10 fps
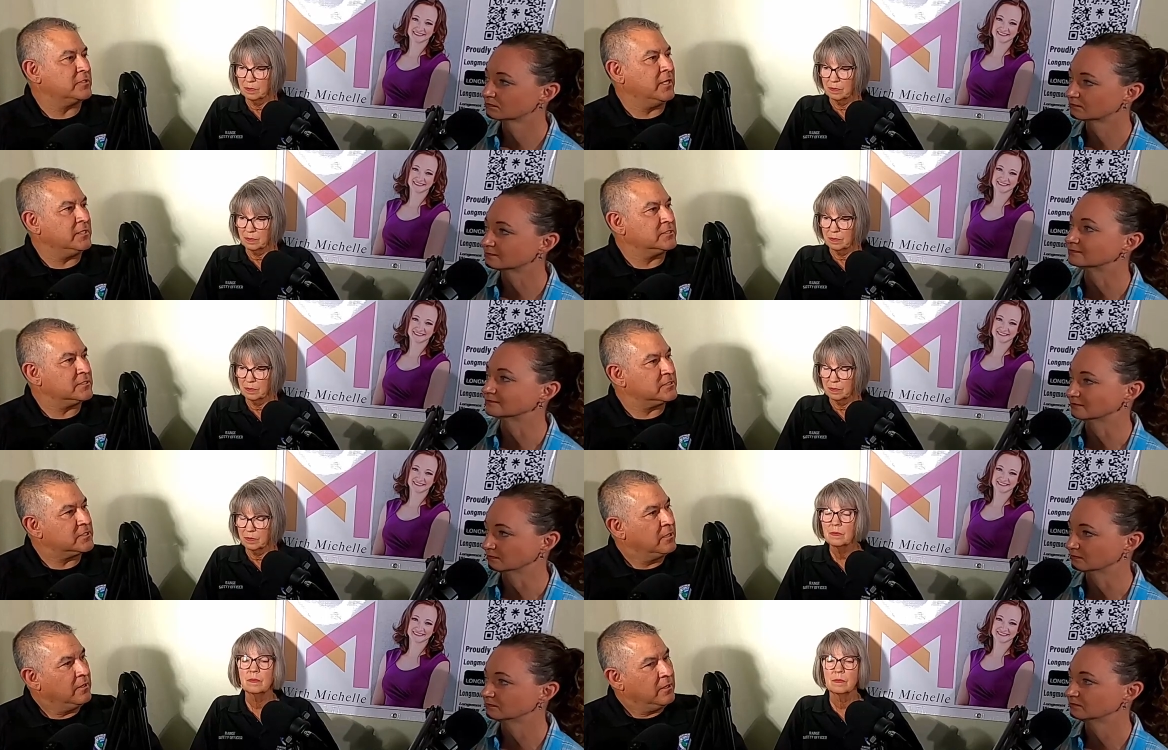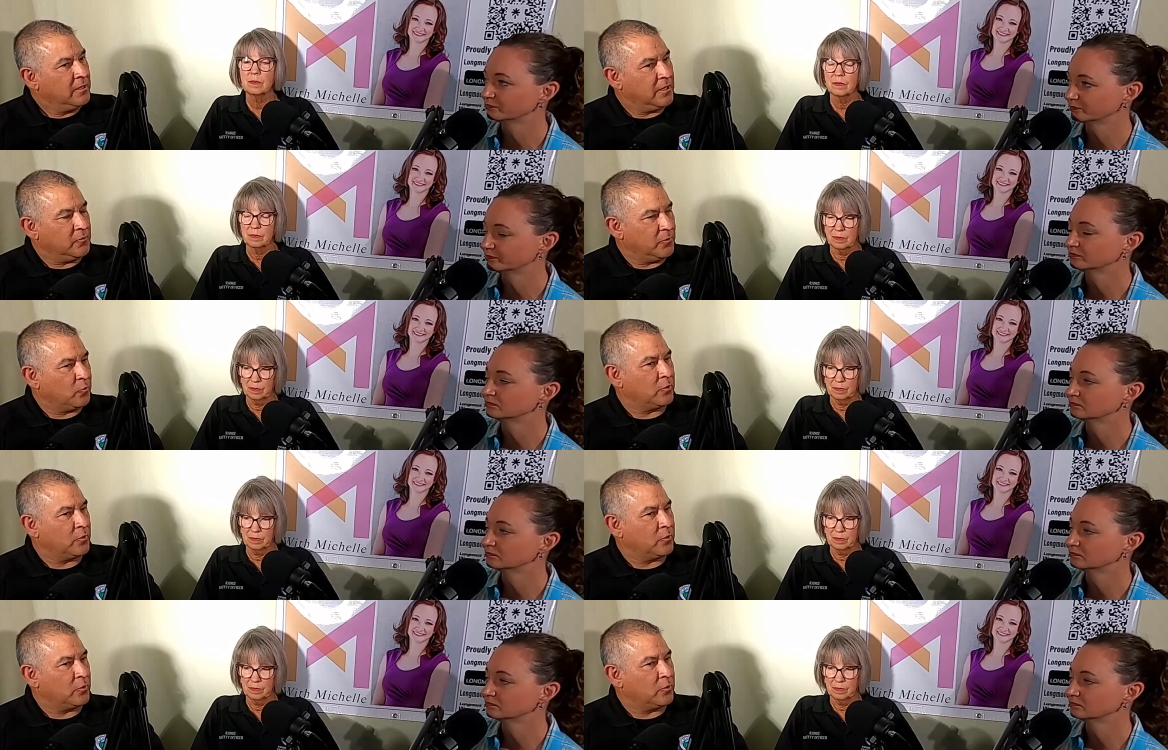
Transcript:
Speaker 1: cases. Mm-hmm. Uh, we